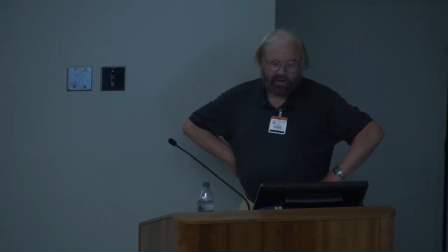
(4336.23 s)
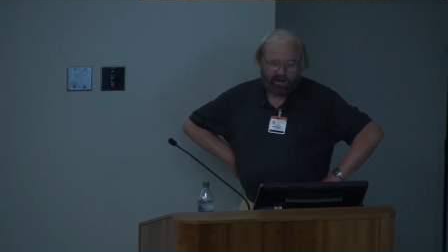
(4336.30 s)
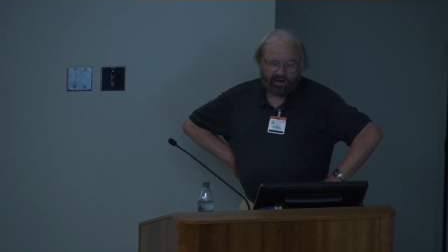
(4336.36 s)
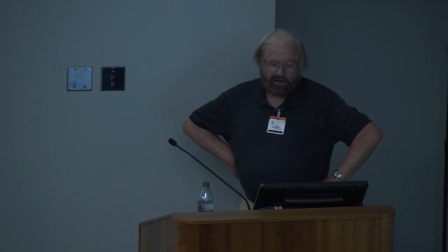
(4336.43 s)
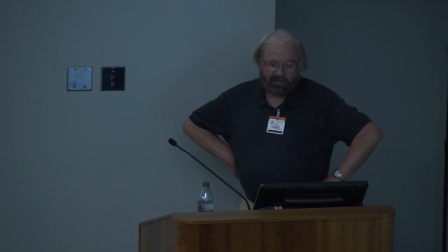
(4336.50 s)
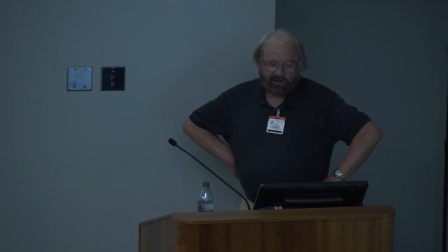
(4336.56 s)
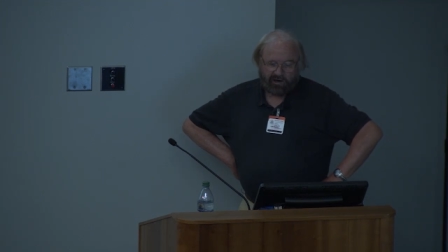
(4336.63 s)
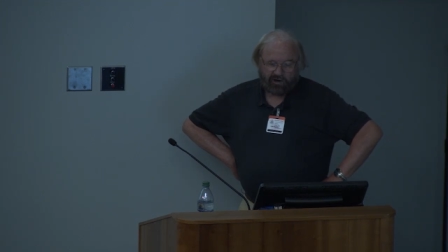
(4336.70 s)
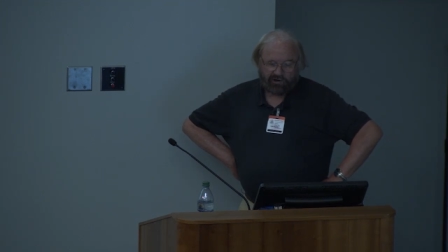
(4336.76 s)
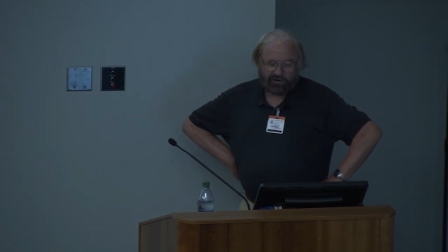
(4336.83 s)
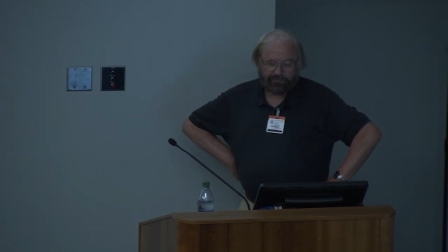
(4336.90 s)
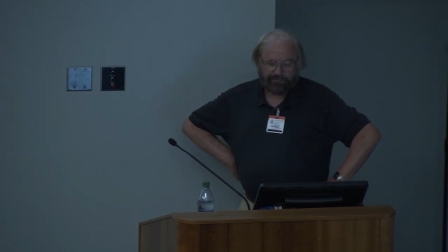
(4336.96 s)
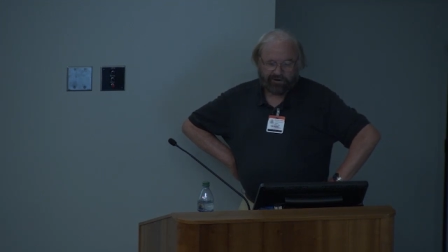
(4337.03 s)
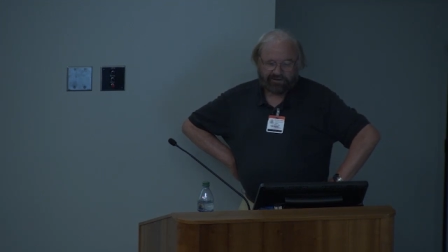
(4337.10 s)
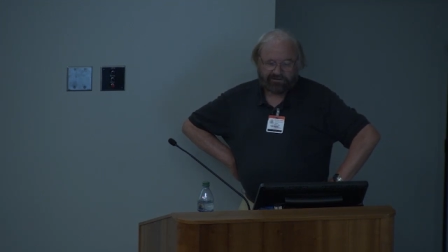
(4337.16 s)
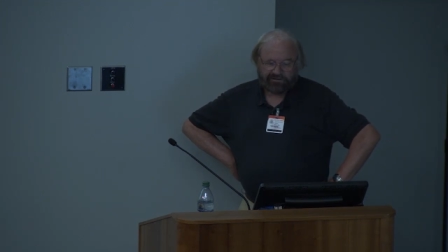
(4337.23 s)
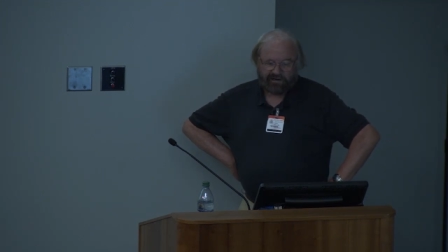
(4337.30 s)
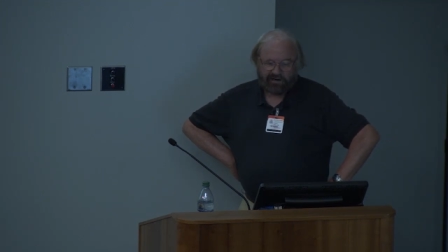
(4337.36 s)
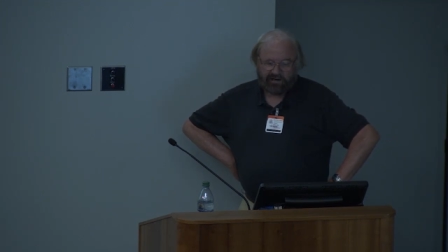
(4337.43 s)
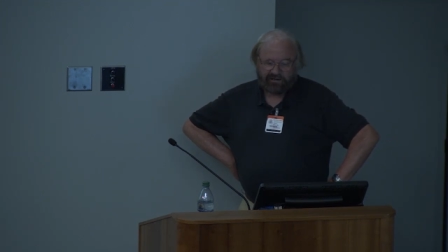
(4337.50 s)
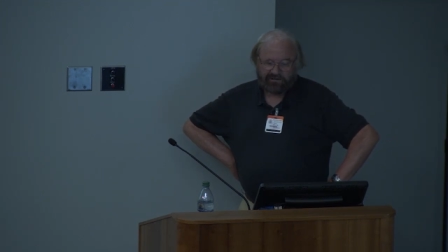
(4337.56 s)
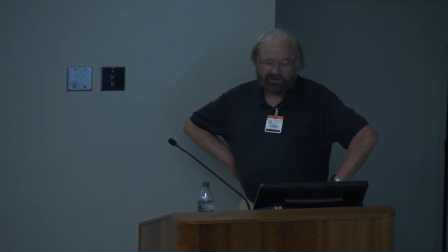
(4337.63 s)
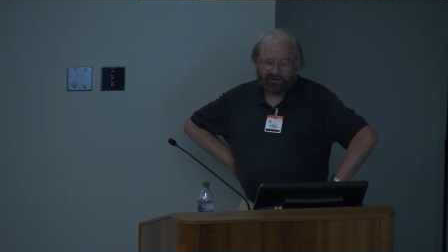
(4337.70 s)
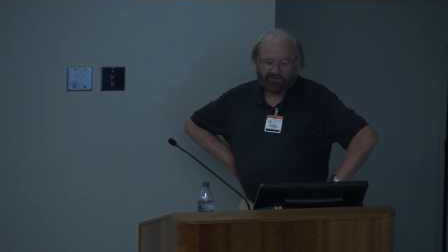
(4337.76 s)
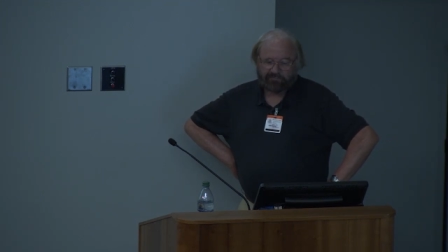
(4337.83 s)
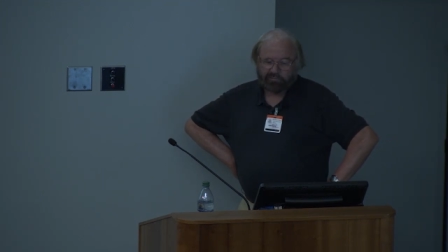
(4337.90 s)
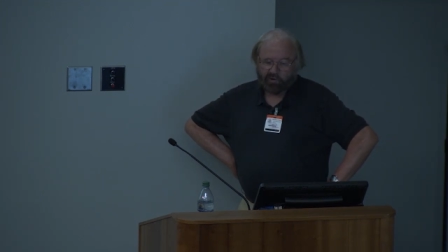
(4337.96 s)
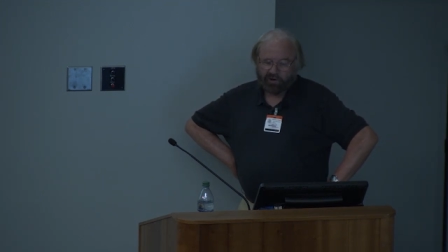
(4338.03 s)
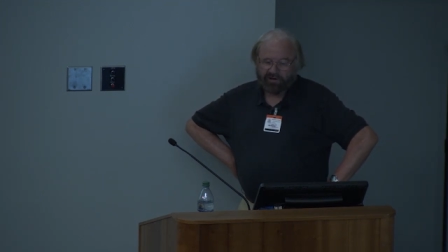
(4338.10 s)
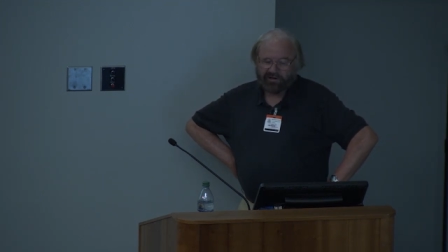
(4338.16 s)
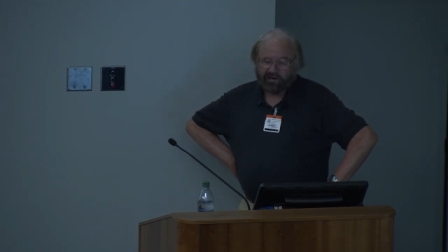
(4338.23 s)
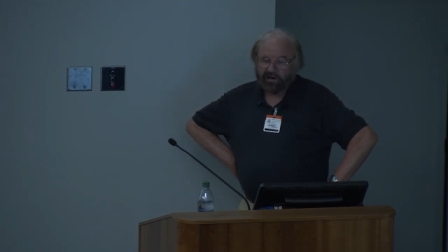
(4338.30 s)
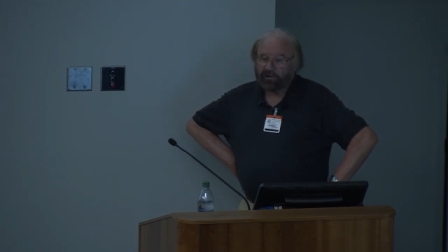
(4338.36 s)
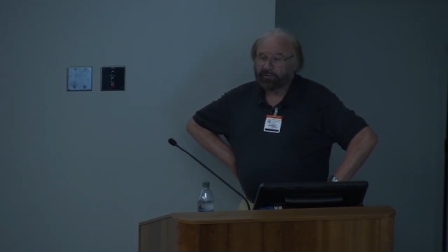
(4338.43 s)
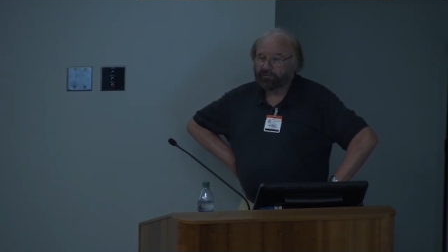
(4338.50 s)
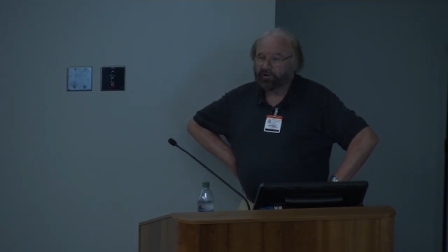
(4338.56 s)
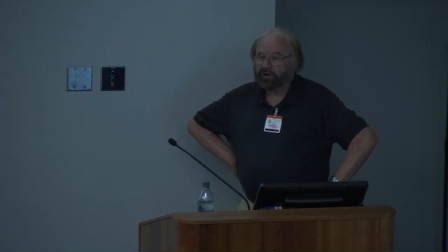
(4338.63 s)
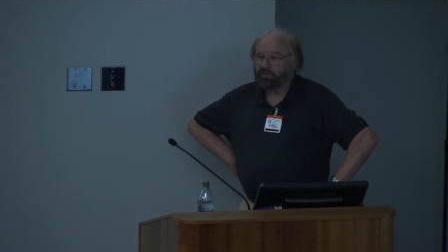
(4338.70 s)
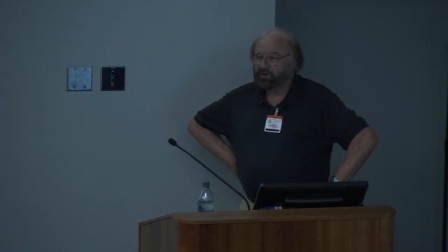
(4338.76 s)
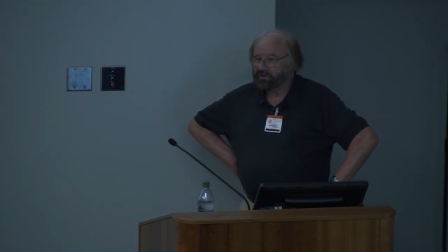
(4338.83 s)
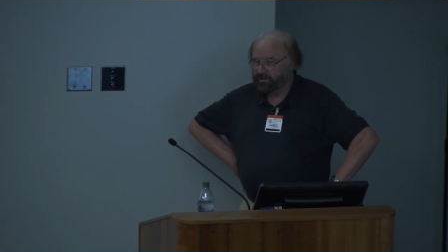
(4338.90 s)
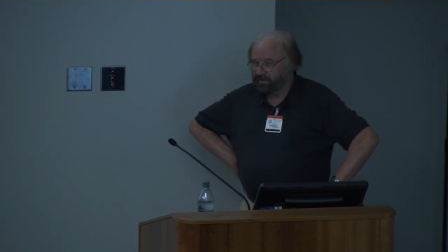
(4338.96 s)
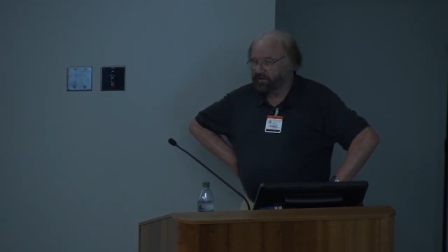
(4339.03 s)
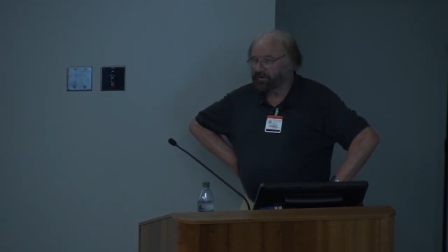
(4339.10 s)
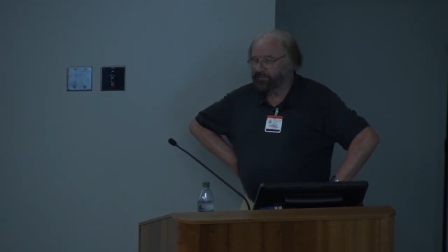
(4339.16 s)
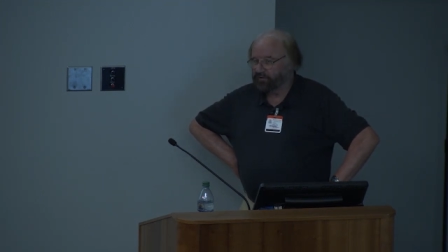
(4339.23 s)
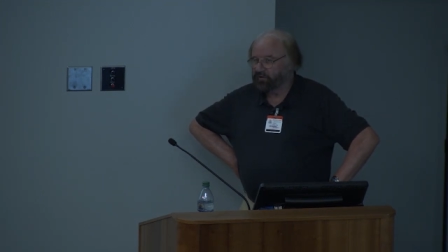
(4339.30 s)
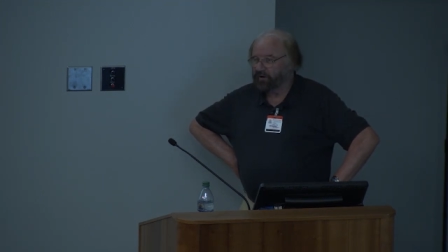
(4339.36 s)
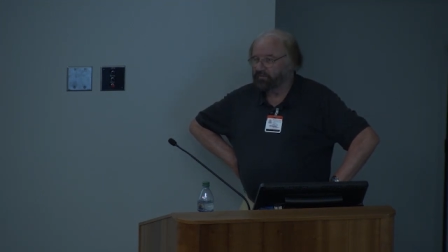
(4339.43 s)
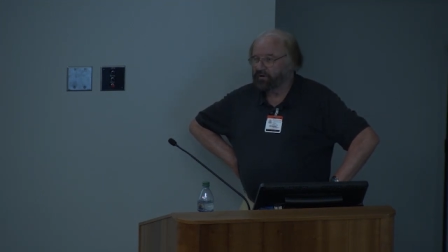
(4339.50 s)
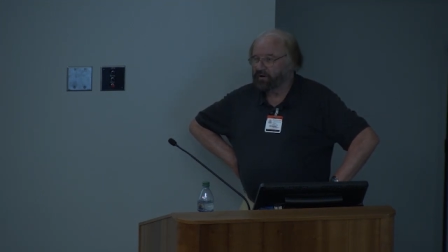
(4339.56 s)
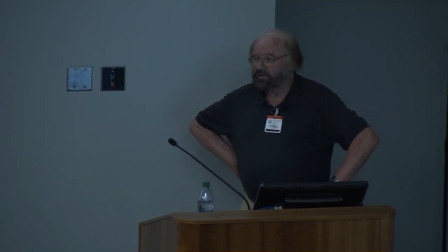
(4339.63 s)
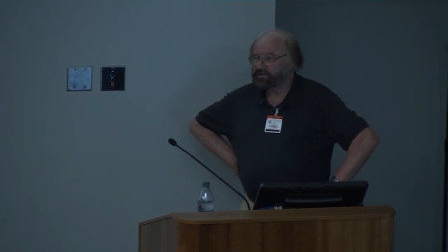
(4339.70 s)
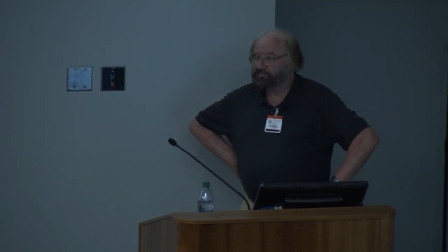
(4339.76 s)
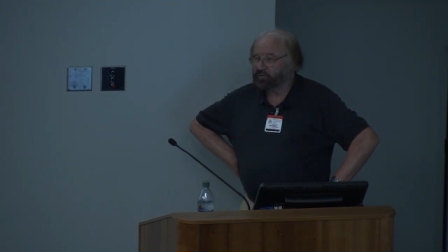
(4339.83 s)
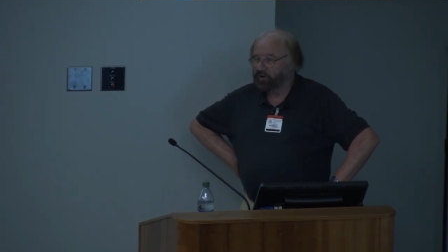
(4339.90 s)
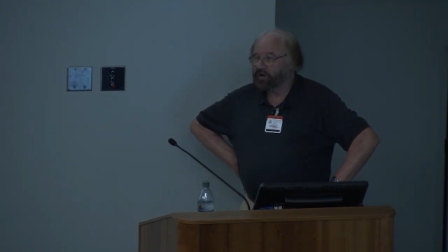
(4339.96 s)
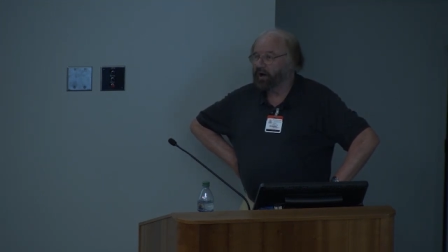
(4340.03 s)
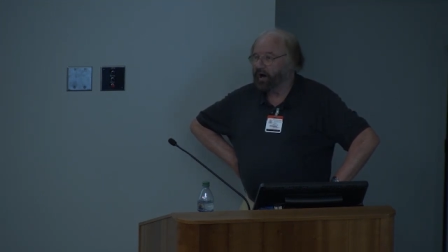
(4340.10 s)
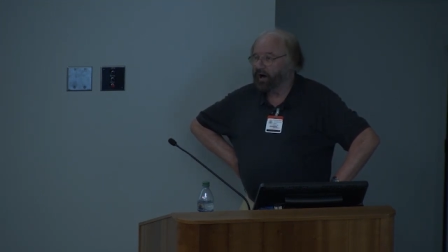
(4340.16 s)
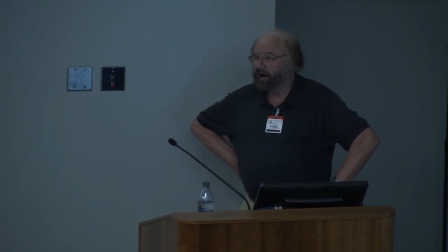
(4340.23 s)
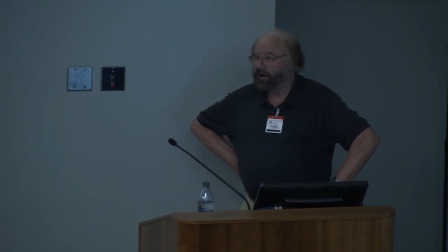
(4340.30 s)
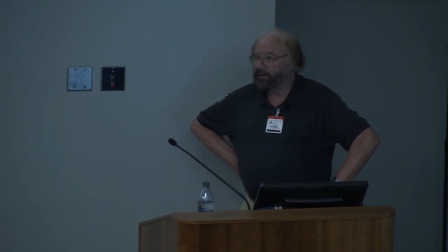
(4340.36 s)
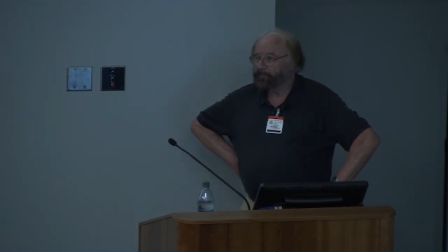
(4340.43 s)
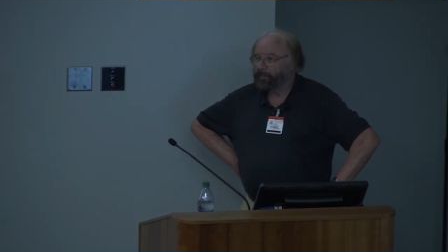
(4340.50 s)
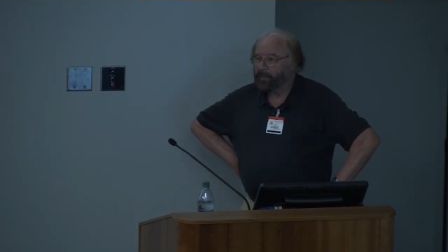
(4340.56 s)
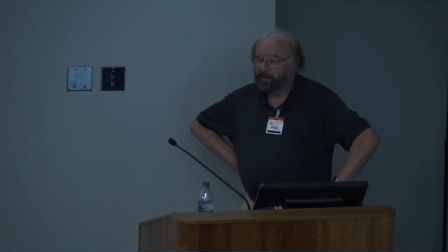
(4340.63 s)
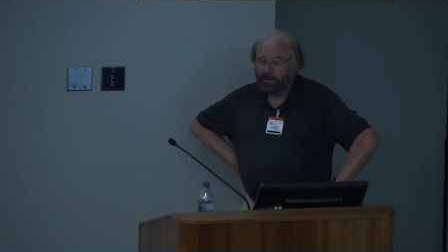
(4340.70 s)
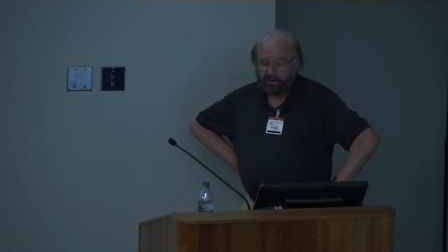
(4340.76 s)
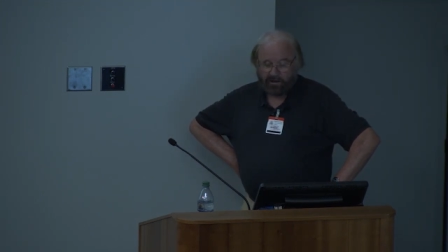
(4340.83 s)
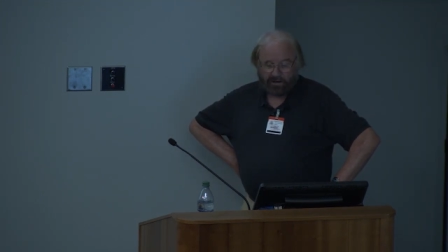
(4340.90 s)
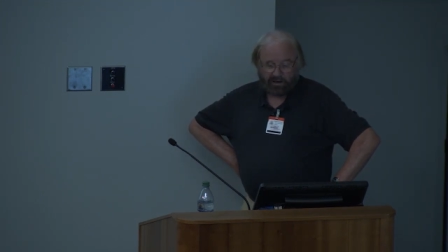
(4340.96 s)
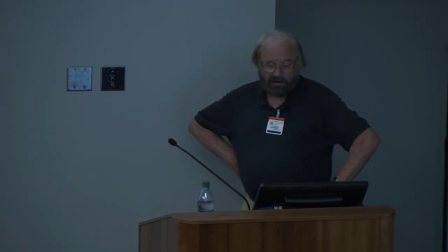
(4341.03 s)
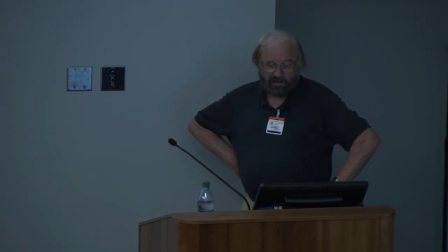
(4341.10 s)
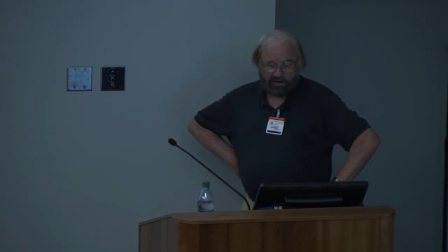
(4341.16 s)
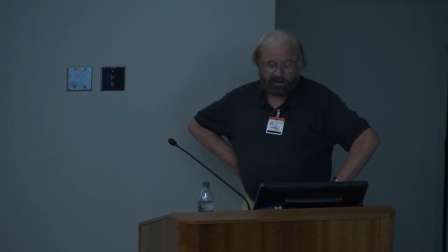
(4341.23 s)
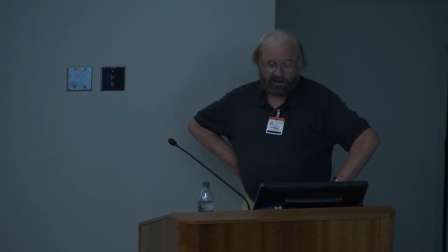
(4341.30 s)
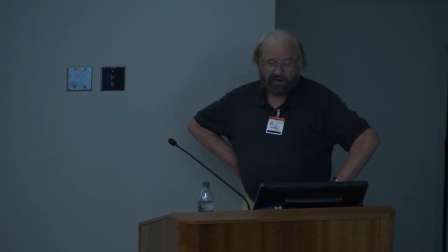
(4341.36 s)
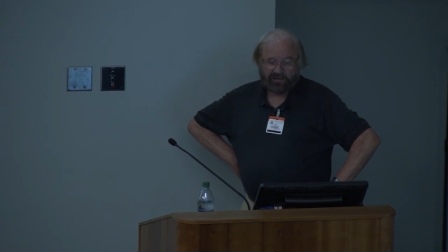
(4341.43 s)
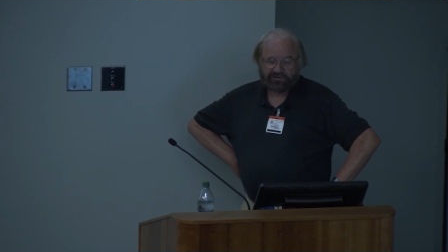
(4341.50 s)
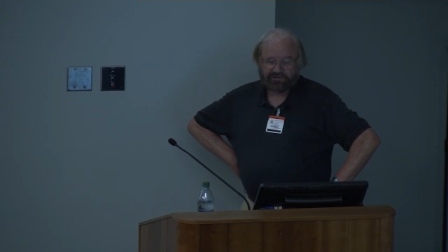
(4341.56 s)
And they got an effect size of 0.93, which, if you don't know, is pretty high. Uh, a